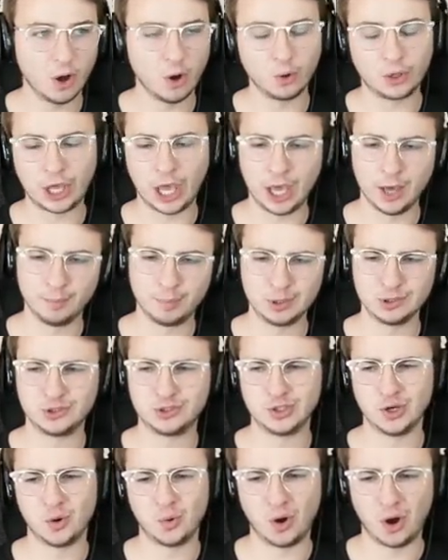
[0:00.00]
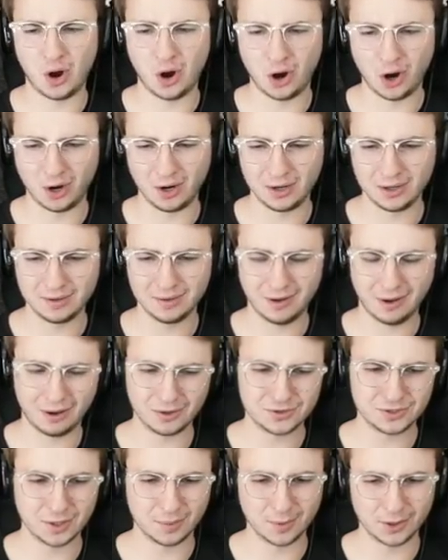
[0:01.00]
Oh, camp is so hard.
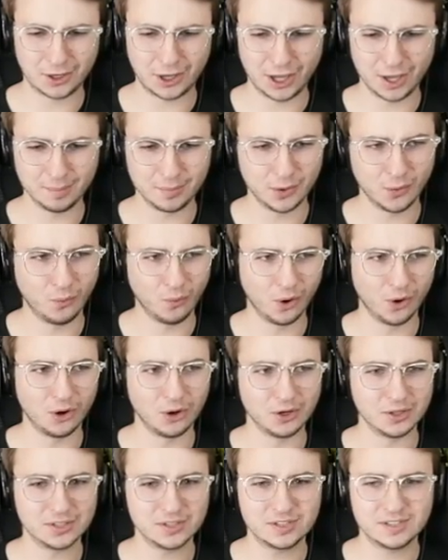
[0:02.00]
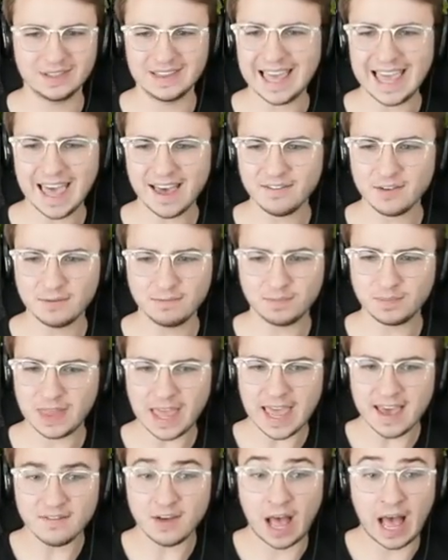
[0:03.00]
Oh, summer camp, the worst. They have a
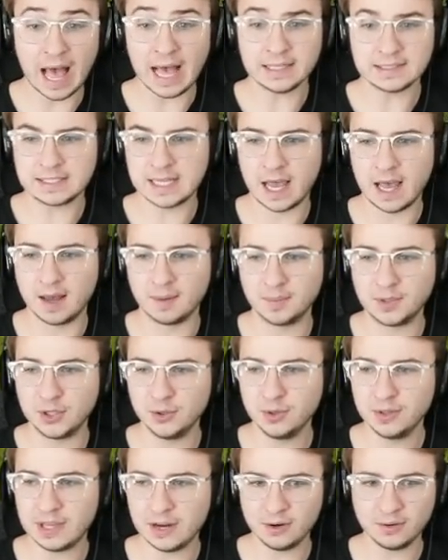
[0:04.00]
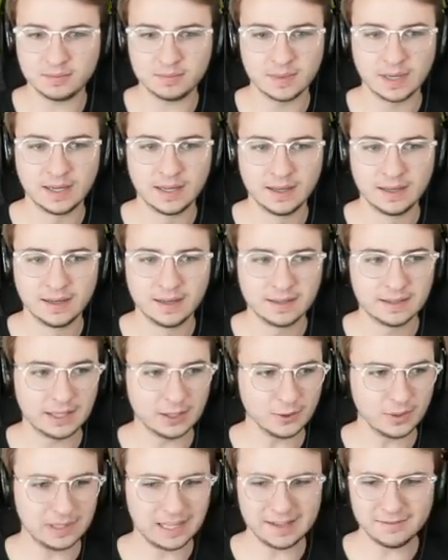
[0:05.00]
they have a hot tub, dude. They're
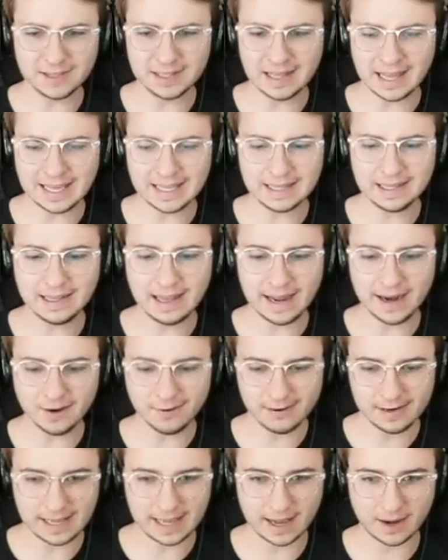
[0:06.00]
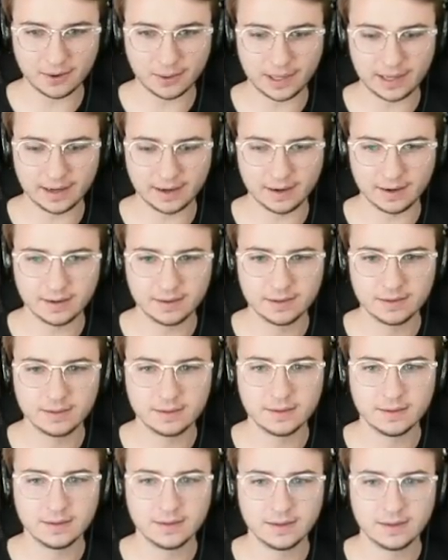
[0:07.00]
they're living like Larry out here.
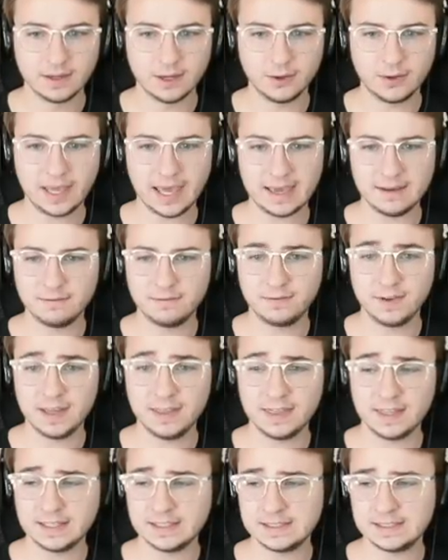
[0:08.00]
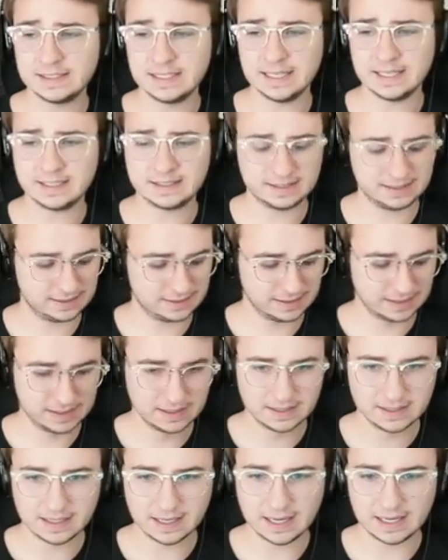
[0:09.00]
Okay, fifth and sixth
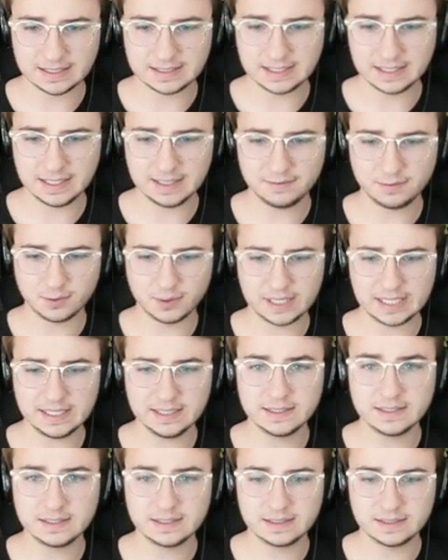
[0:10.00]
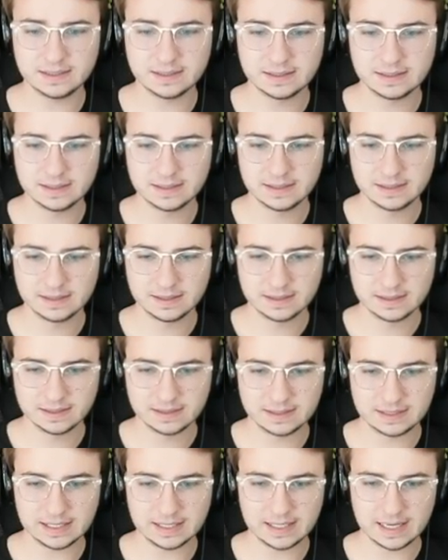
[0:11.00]
uh, deliveries
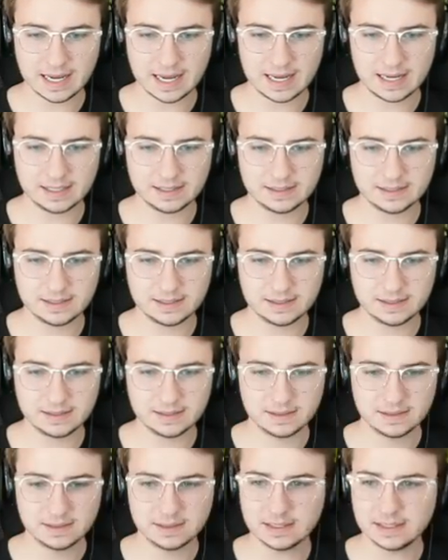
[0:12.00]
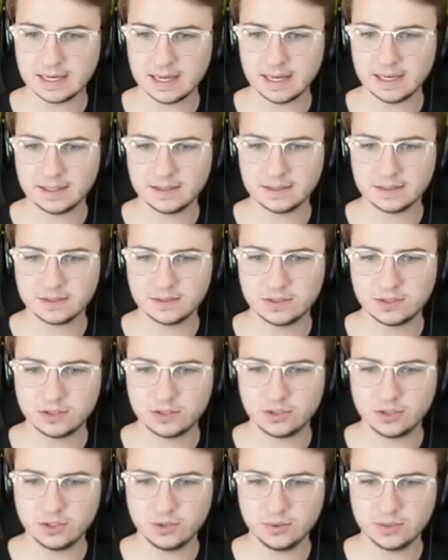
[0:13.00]
did not did not
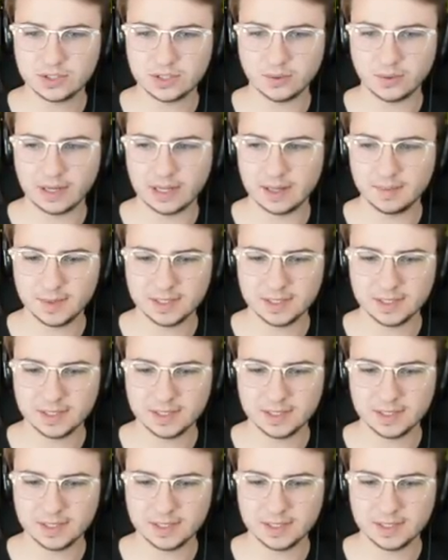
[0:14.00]
do so well.